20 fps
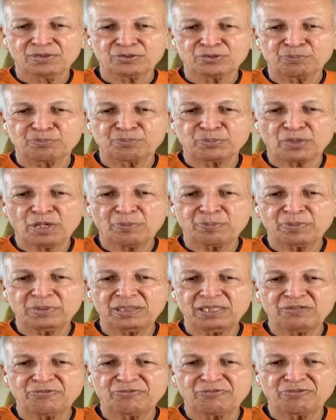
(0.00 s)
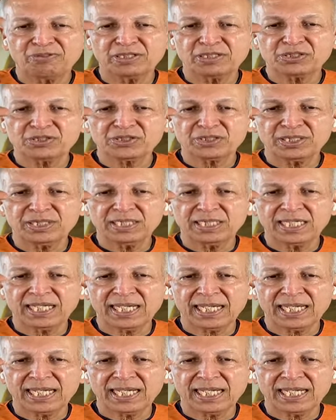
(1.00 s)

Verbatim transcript: So properly functioning